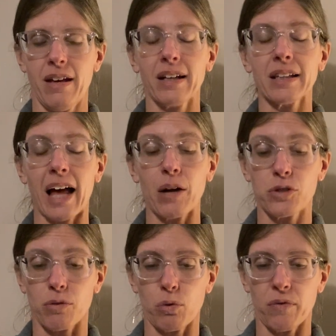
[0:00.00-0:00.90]

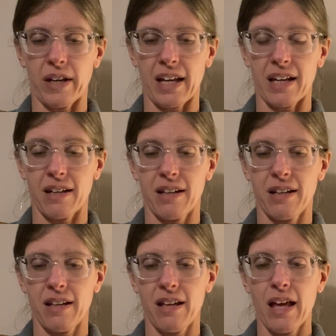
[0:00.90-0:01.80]
Clouds are moving in.
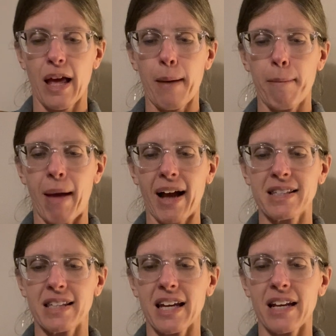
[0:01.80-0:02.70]

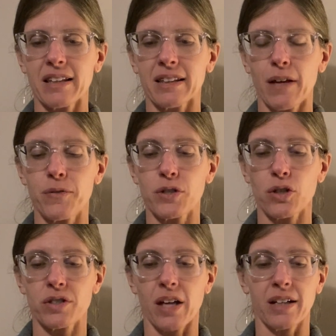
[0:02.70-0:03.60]
Maxine lifts
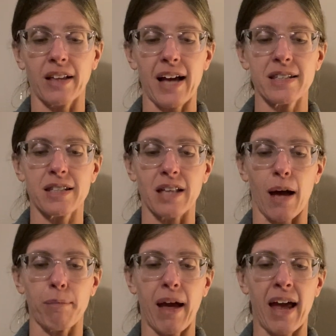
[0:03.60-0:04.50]
her sunglasses
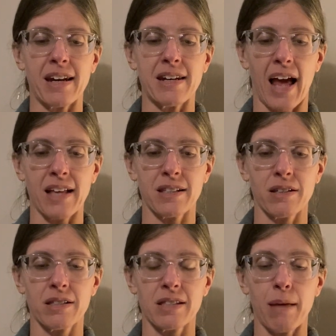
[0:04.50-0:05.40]
up and
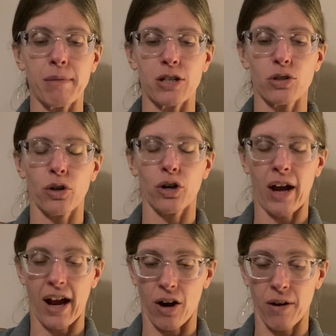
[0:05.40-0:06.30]
nestles them into her
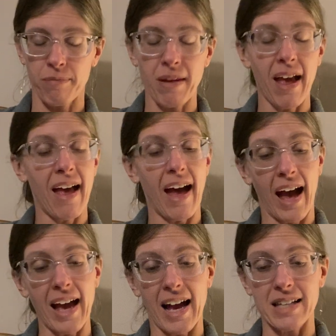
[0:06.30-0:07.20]
hair.
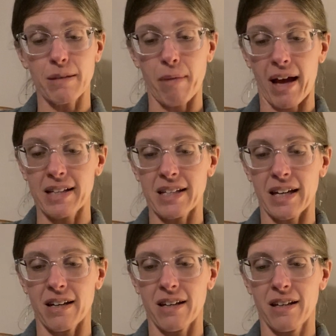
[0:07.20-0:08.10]
I ask
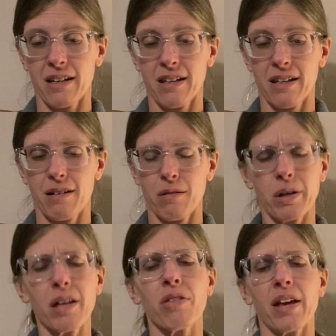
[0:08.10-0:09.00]
Maxine,
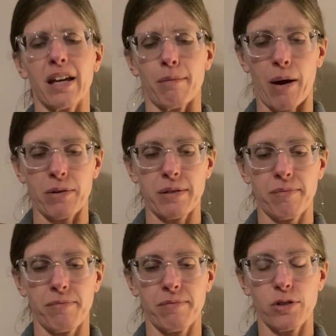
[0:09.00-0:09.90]
"What are you thinking about?"
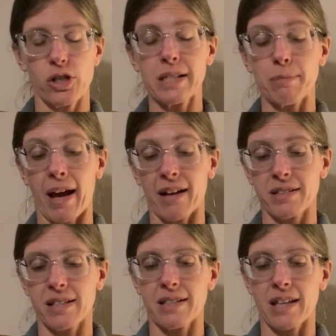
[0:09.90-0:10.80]
She
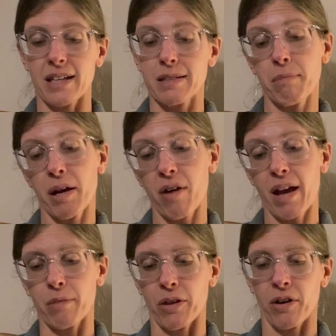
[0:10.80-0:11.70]
smiles and says, "My
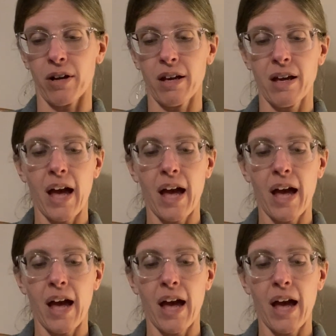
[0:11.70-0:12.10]
grandmother.